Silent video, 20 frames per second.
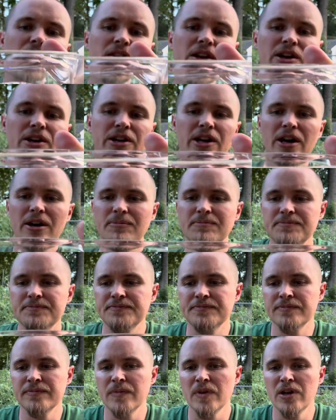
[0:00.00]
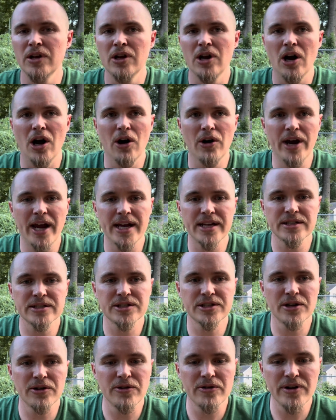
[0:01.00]
There you go. Okay,
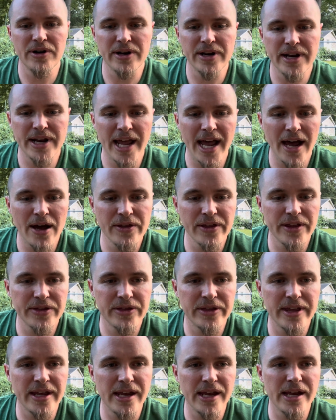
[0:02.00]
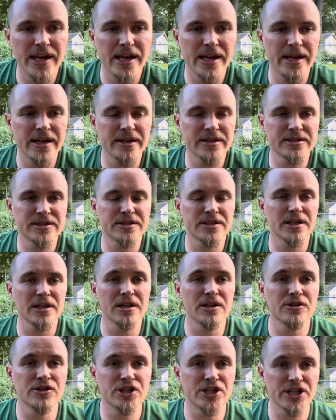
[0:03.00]
so now that the
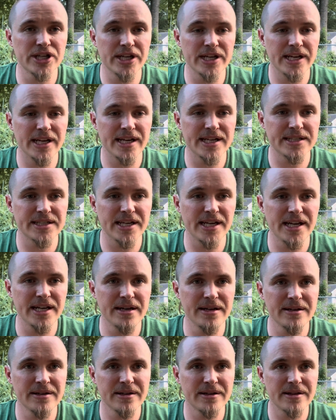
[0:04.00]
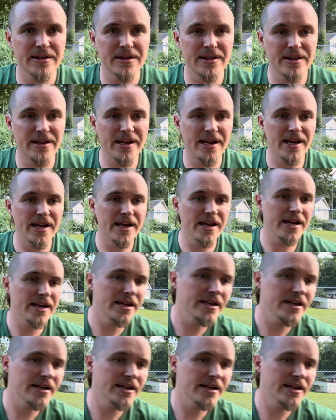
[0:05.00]
solution is in, the